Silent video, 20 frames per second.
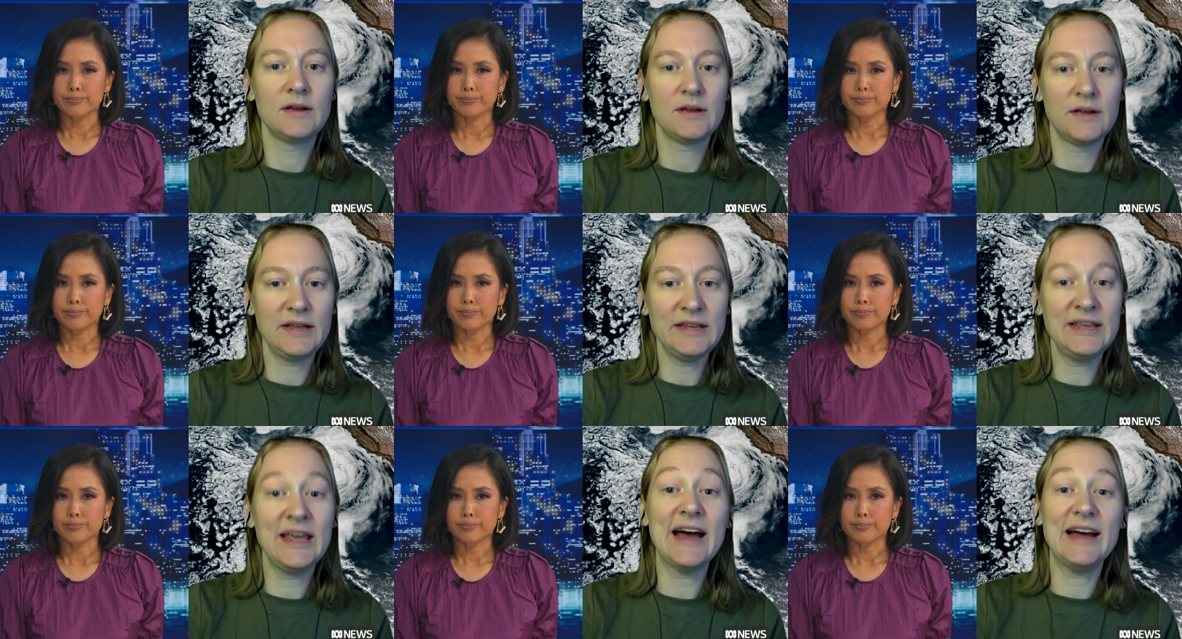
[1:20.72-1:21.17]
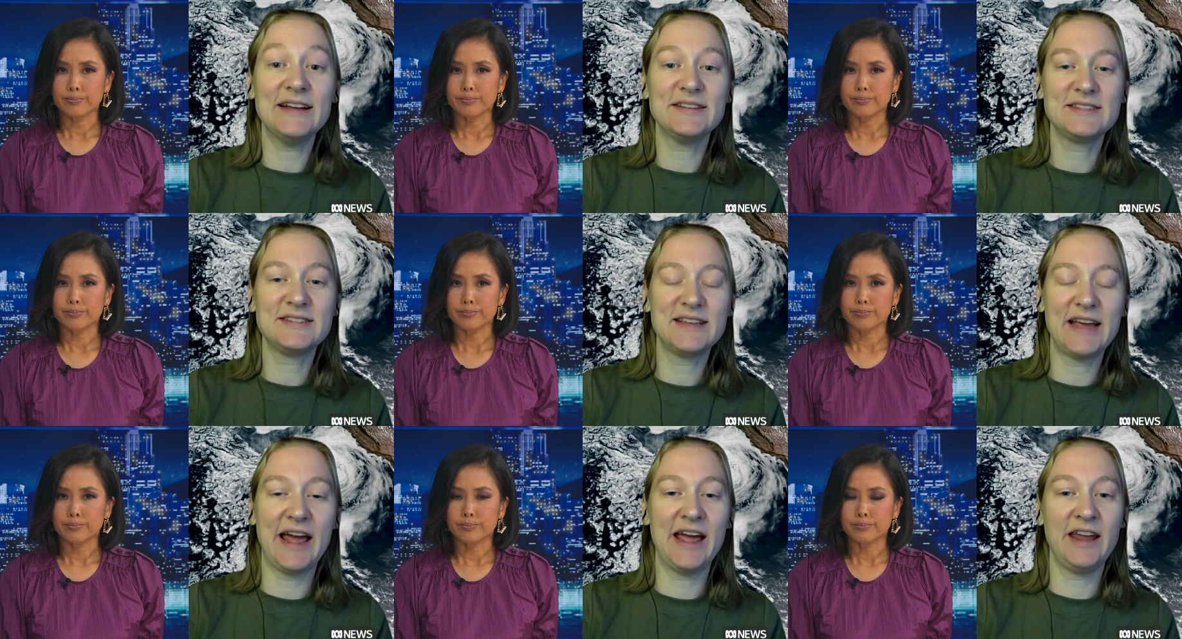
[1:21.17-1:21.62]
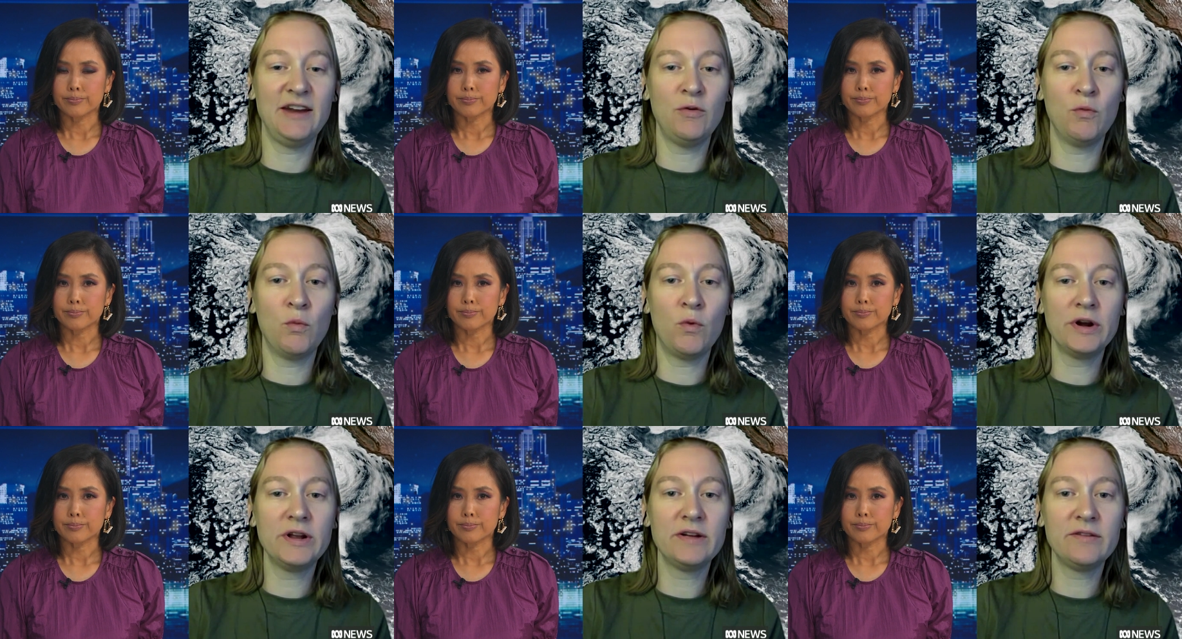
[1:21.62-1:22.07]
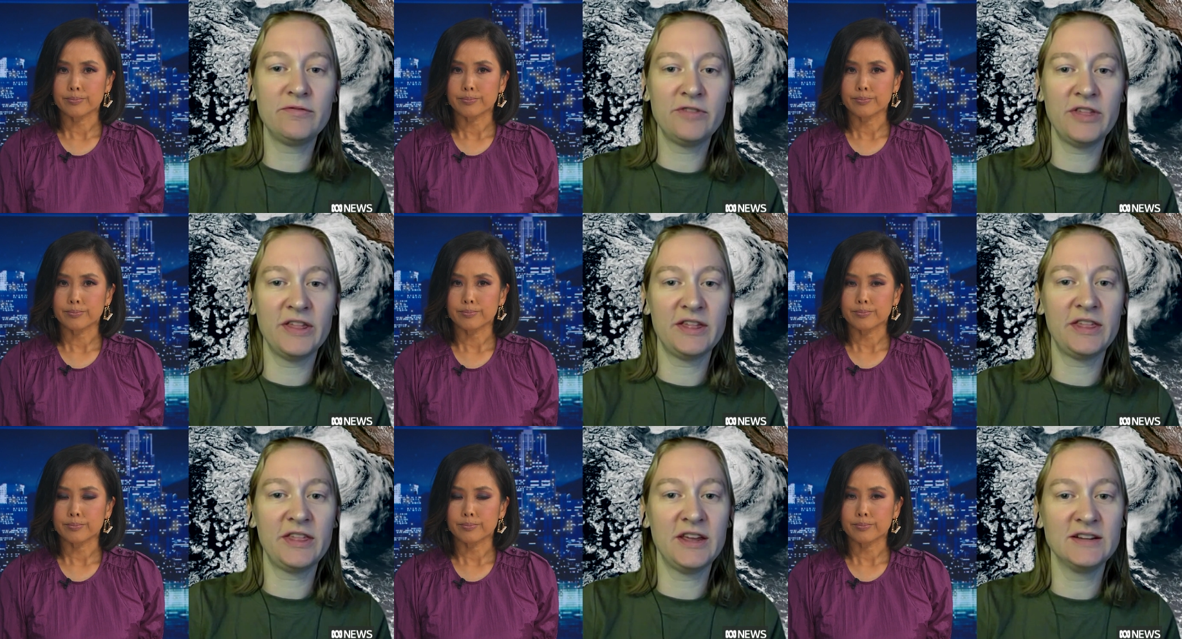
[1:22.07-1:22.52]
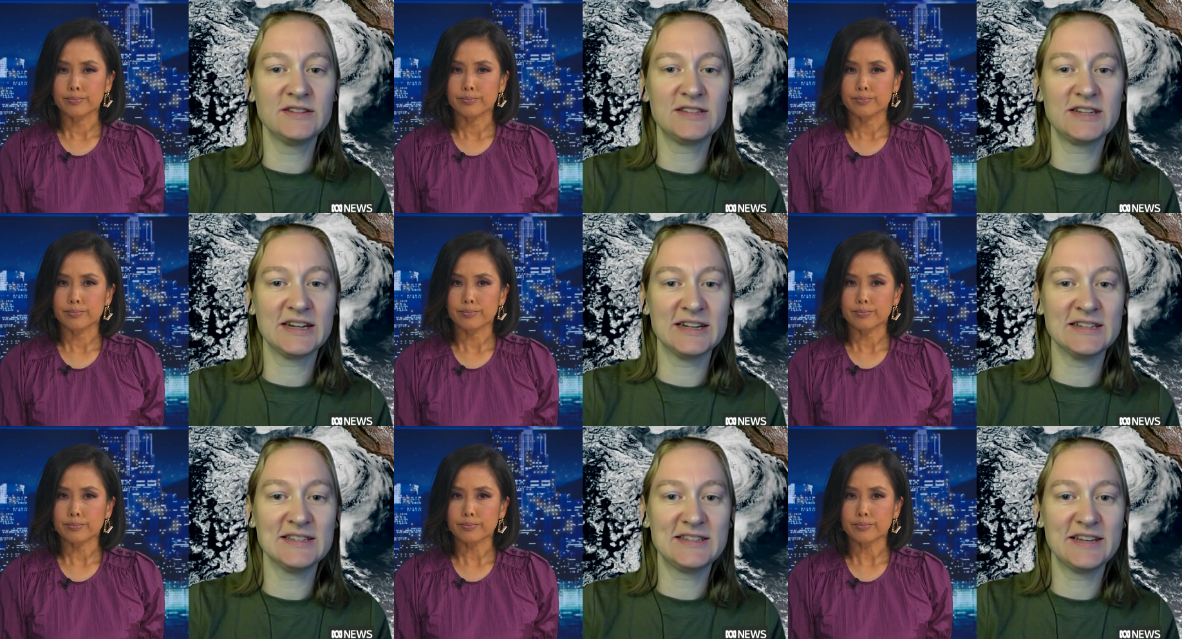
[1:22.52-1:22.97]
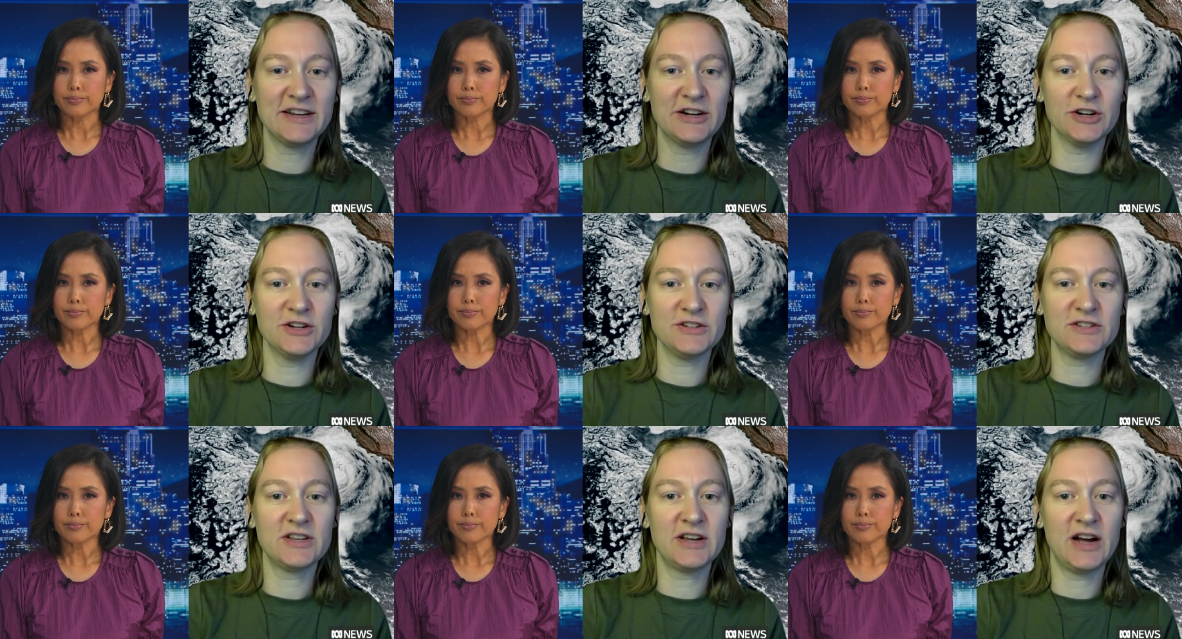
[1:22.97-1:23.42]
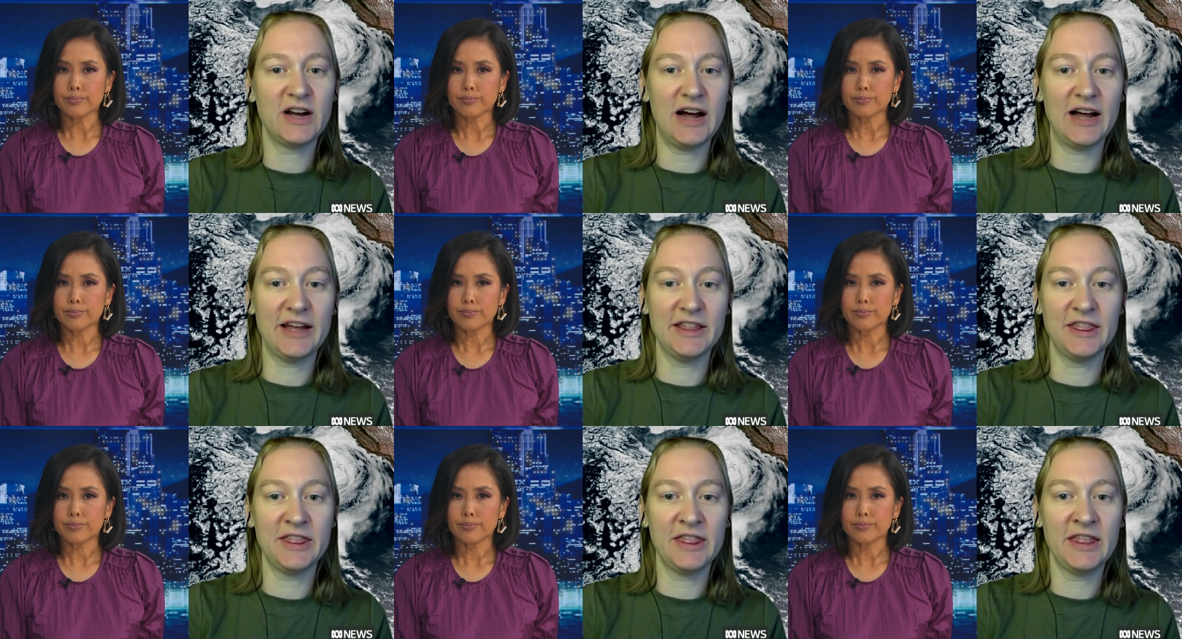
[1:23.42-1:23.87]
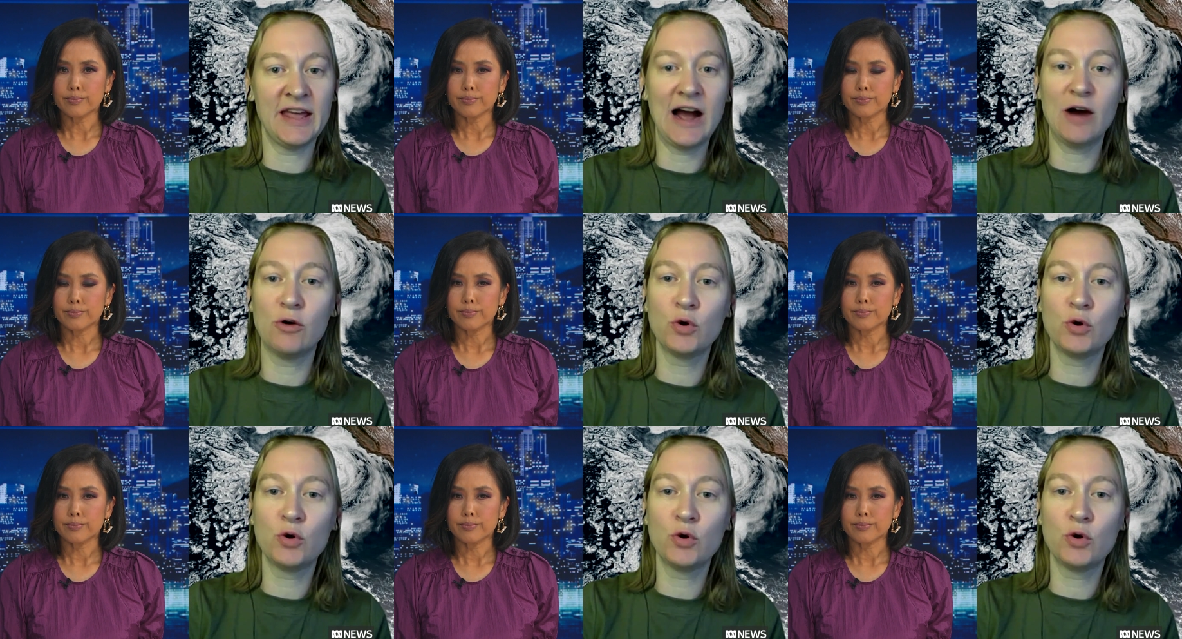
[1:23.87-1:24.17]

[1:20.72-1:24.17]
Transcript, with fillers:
Speaker 1: Yes, and one of the things to consider is uh, how